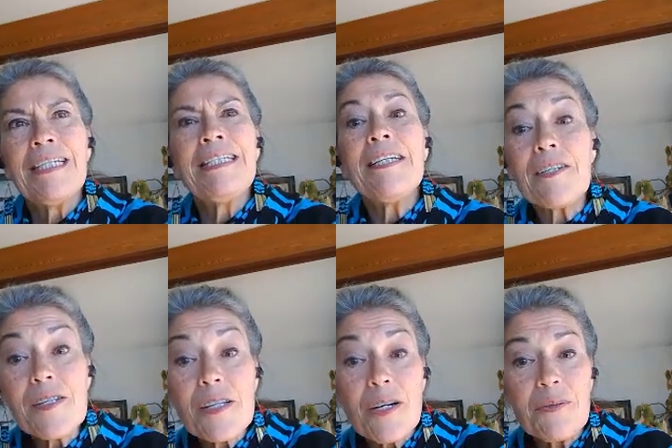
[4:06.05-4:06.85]

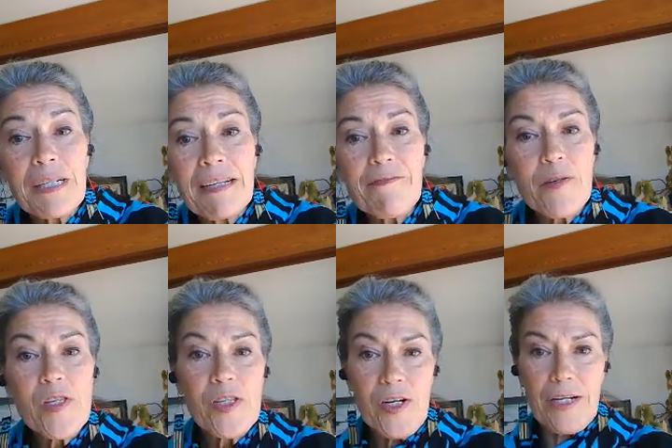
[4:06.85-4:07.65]
years ago when I
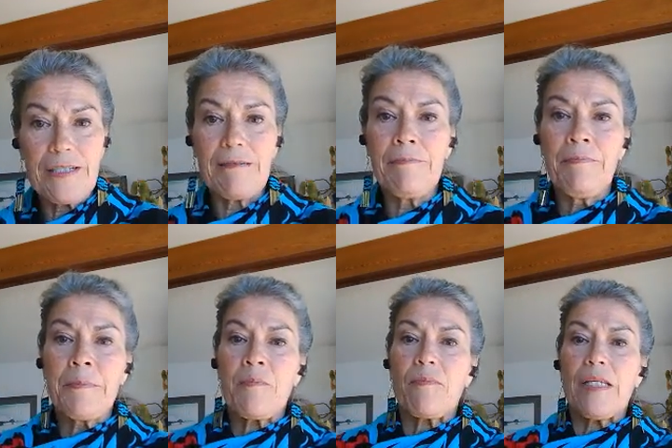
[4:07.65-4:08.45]
first started,
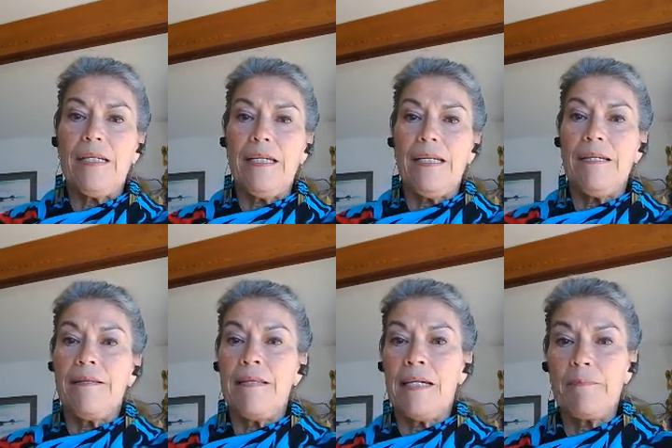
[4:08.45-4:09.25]

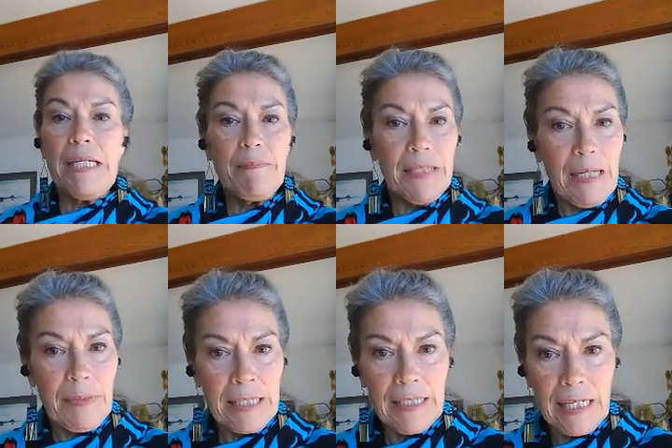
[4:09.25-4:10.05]
the people up
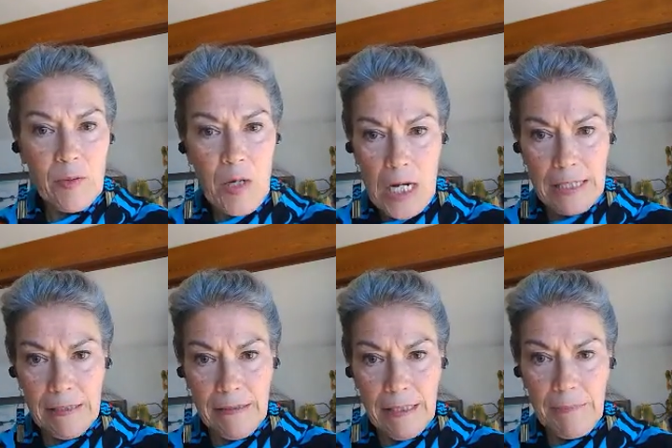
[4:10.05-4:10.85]
in Cluckwan,
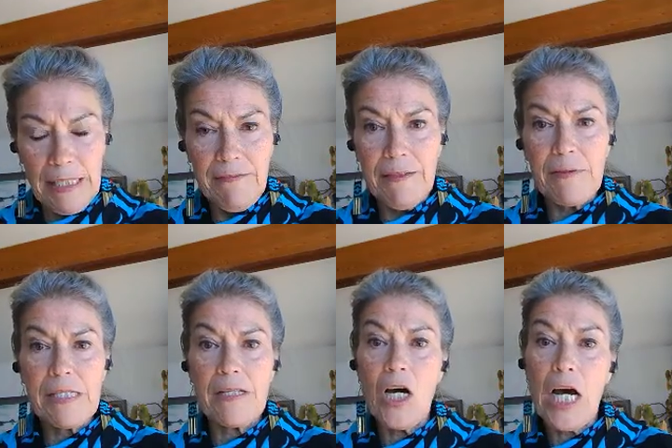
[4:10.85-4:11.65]
I believe it
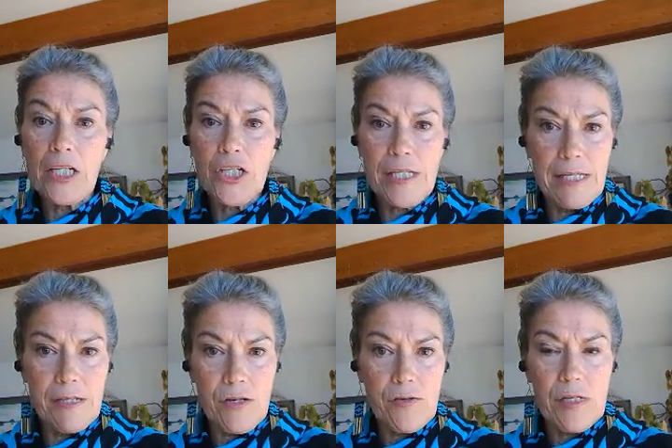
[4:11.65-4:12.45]
was the Hotch
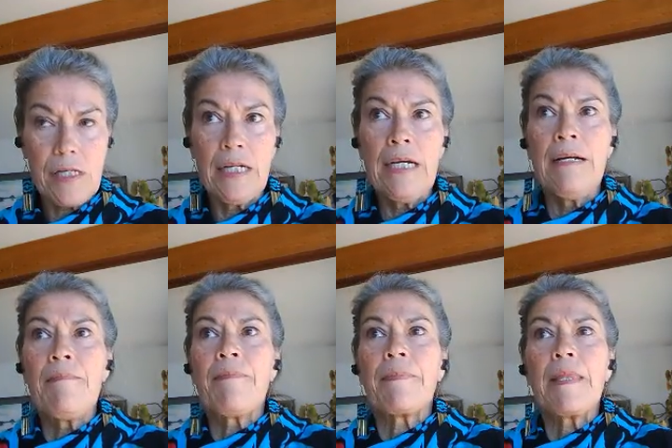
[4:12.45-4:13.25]
sisters,
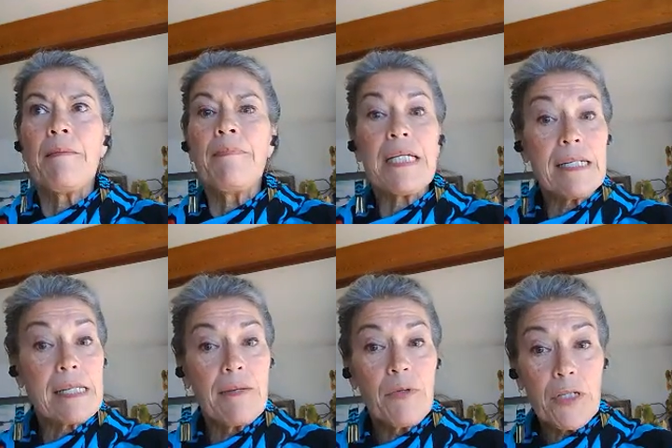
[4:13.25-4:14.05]
because
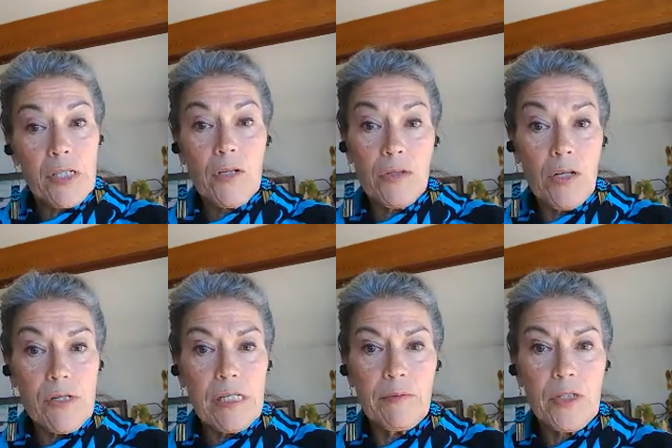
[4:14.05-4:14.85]
they worked so
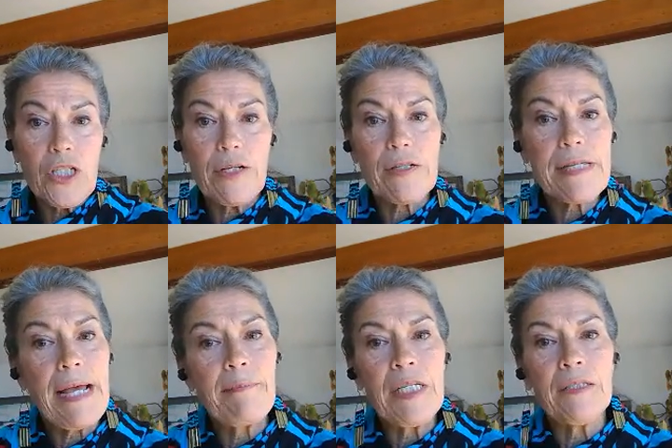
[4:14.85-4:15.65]
closely with Cheryl
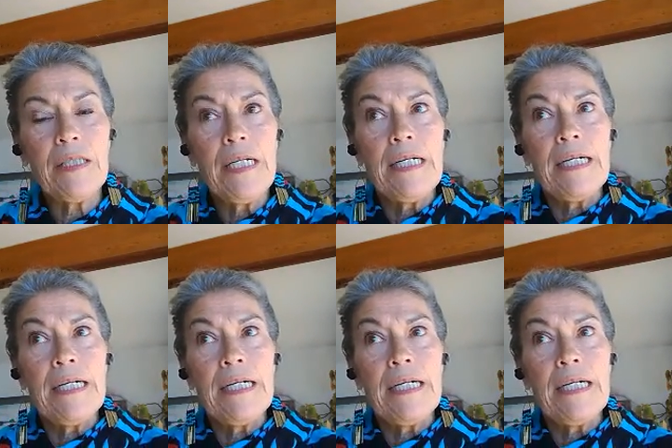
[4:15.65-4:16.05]
Samuel,